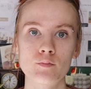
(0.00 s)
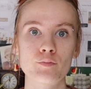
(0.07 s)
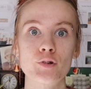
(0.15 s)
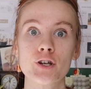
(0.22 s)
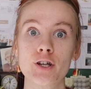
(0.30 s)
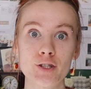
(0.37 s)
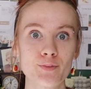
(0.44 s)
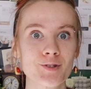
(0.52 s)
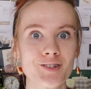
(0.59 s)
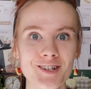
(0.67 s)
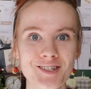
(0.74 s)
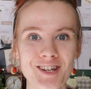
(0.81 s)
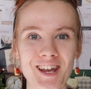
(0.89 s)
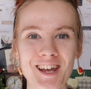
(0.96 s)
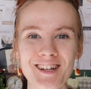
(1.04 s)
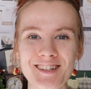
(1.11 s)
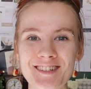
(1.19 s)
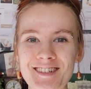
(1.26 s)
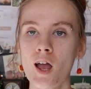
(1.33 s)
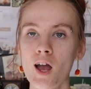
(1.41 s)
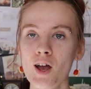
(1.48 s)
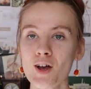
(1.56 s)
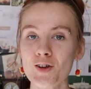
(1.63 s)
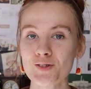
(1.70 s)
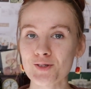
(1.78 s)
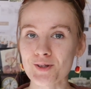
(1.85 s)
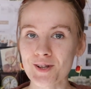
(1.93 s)
predispositions.
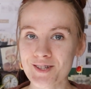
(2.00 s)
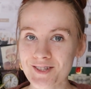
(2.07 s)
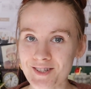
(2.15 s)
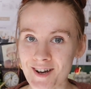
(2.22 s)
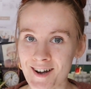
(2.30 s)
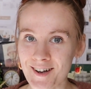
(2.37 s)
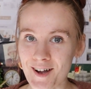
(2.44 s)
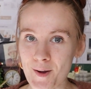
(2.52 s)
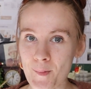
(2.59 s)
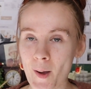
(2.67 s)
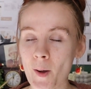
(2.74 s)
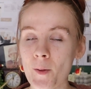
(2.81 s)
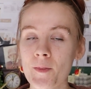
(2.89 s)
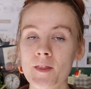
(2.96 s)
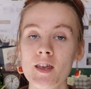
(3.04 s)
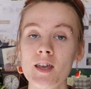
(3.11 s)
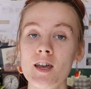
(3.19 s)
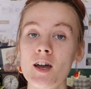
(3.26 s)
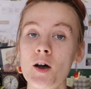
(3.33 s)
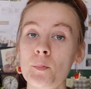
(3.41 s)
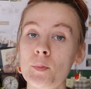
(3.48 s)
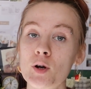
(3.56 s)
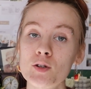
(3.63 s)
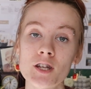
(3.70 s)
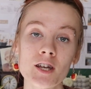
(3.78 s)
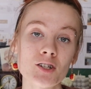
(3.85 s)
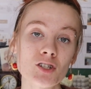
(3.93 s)
So let's talk about the
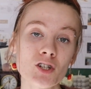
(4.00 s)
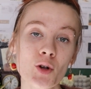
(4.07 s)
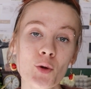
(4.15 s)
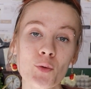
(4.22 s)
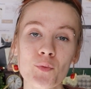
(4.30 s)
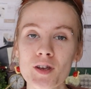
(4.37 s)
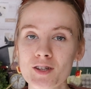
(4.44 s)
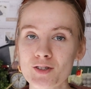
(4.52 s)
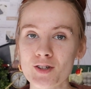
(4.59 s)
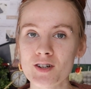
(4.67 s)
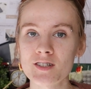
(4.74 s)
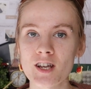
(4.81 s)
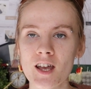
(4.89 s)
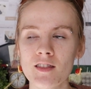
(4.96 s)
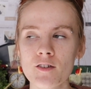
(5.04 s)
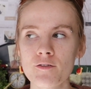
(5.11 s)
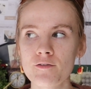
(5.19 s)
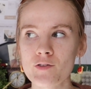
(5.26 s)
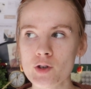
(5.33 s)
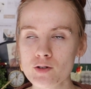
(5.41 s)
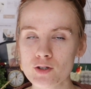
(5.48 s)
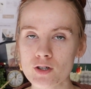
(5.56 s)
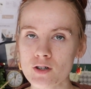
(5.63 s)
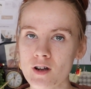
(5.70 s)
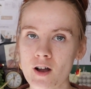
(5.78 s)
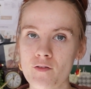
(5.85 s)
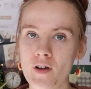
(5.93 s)
potential research and the
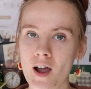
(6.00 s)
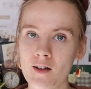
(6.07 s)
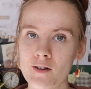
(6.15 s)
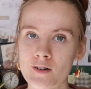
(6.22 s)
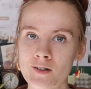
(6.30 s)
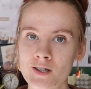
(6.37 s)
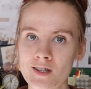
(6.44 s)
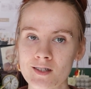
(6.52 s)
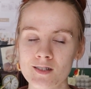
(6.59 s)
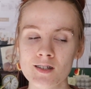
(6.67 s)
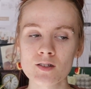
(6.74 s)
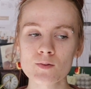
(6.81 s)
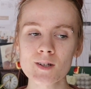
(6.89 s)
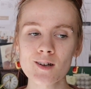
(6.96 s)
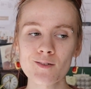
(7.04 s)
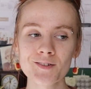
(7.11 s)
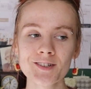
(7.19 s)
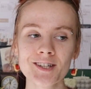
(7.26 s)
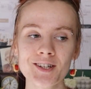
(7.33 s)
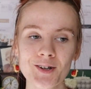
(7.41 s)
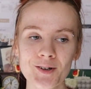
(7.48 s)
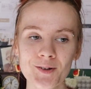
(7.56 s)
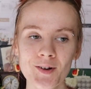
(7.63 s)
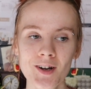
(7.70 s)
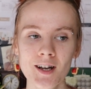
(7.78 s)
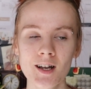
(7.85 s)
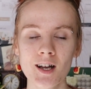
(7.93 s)
future of allergies. Since we don't really
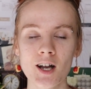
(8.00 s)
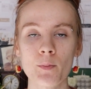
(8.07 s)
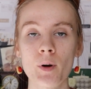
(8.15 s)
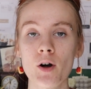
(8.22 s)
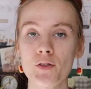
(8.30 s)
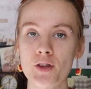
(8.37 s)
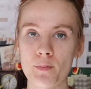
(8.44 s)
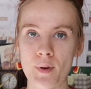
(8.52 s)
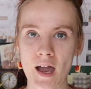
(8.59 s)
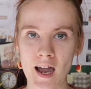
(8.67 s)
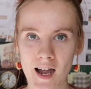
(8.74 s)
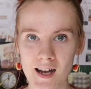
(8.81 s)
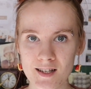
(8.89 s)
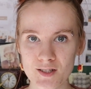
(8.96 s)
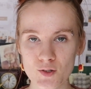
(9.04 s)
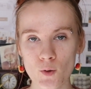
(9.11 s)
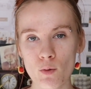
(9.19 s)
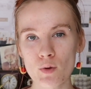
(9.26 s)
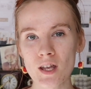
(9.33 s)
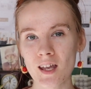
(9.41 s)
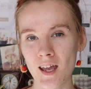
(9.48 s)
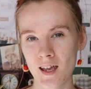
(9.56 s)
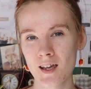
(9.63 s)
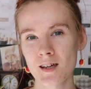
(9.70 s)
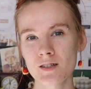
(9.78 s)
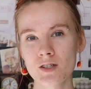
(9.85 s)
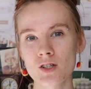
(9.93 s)
know about the past, what we
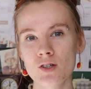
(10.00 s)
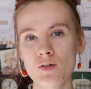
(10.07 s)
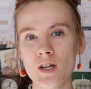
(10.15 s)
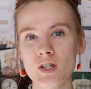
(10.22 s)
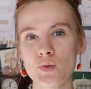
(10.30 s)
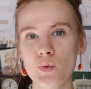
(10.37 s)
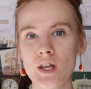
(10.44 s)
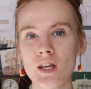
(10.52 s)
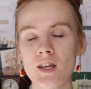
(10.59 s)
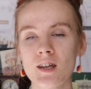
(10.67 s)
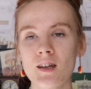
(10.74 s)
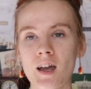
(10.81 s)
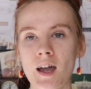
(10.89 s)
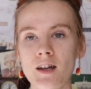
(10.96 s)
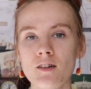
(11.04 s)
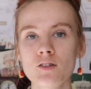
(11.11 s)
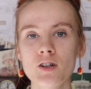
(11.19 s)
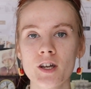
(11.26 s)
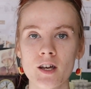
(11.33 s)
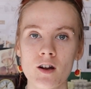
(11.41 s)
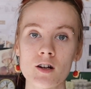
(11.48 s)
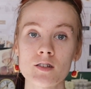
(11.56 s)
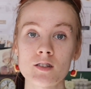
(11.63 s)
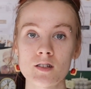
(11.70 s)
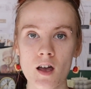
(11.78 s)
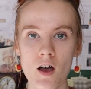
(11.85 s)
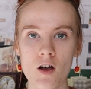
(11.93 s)
can do is we can kind of look at
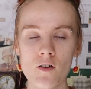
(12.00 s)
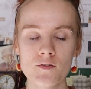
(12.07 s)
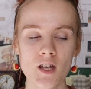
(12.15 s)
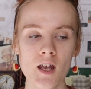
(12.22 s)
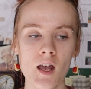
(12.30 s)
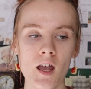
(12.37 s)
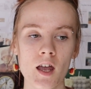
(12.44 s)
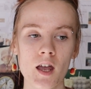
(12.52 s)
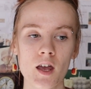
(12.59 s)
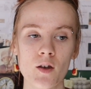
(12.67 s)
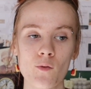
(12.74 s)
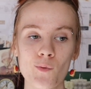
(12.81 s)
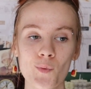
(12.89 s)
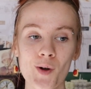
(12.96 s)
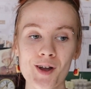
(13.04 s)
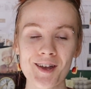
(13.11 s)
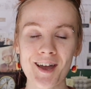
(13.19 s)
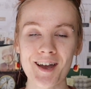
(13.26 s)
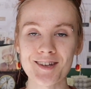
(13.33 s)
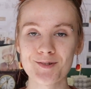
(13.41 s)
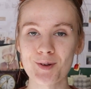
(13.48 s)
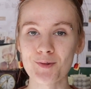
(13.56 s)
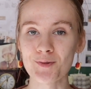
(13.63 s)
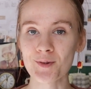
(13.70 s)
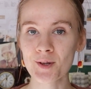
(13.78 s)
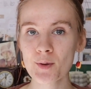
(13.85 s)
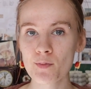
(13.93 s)
ourselves, and what has
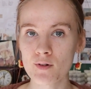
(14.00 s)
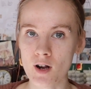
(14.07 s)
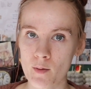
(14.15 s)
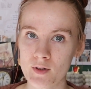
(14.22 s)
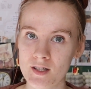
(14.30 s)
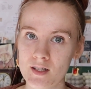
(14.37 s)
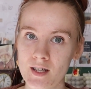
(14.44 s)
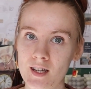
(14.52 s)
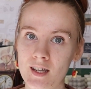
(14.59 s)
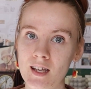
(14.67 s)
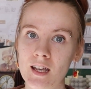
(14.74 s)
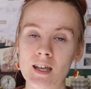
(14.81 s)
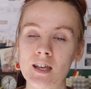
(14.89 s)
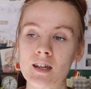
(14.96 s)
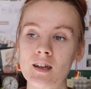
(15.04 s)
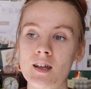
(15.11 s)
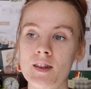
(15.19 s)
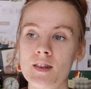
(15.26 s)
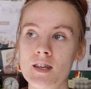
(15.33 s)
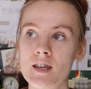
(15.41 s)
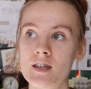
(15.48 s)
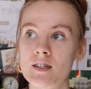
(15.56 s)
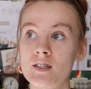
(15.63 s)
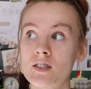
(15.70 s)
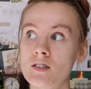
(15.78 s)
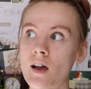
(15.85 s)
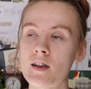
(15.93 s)
been really promising in the
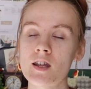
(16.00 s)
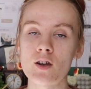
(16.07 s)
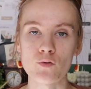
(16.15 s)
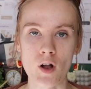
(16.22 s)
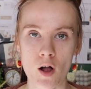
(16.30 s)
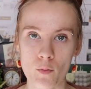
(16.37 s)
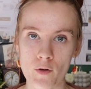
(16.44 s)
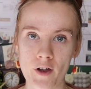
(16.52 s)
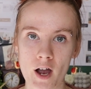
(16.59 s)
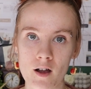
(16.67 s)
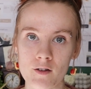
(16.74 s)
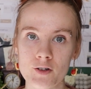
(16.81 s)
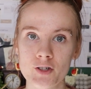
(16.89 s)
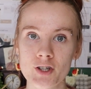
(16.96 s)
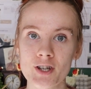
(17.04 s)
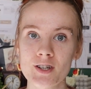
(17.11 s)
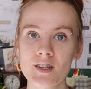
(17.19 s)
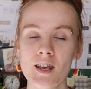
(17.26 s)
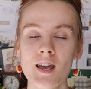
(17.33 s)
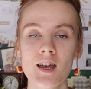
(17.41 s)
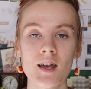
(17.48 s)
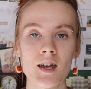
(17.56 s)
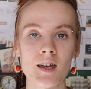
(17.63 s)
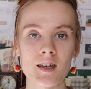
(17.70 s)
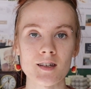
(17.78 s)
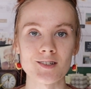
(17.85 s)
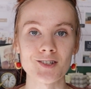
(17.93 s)
study and realm of allergies
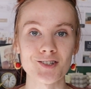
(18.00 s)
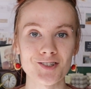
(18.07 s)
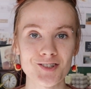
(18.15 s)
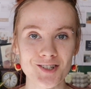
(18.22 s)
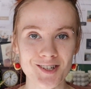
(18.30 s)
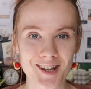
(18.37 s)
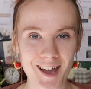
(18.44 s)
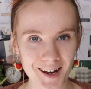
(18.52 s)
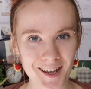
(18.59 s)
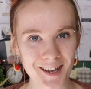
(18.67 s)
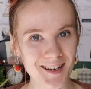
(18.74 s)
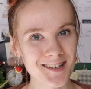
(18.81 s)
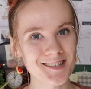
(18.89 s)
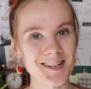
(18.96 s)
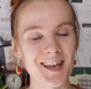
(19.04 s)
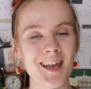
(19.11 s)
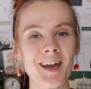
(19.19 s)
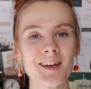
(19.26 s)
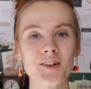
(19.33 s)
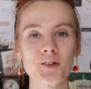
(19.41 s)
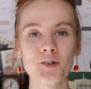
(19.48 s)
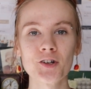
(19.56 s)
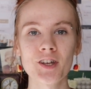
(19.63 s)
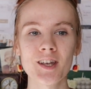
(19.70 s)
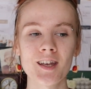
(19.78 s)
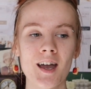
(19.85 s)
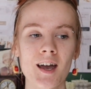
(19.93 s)
is genetics, and
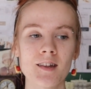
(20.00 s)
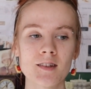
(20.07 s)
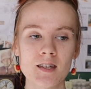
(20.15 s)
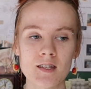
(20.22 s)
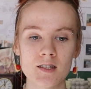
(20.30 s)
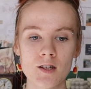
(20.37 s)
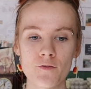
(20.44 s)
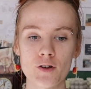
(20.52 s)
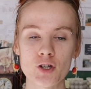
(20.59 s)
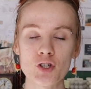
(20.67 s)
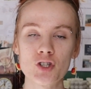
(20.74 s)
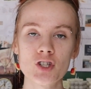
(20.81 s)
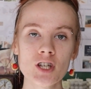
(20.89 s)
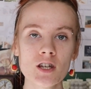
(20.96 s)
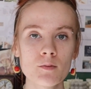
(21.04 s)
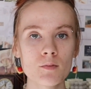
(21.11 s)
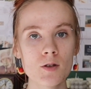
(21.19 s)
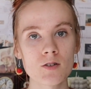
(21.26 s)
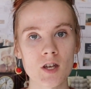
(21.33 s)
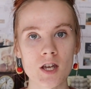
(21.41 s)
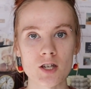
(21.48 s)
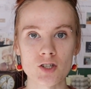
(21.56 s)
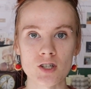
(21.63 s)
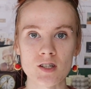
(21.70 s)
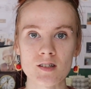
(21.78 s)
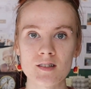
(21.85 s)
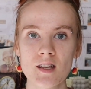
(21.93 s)
looking at these different gene
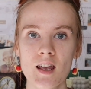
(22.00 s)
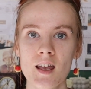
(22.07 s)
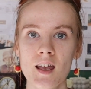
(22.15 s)
mutations,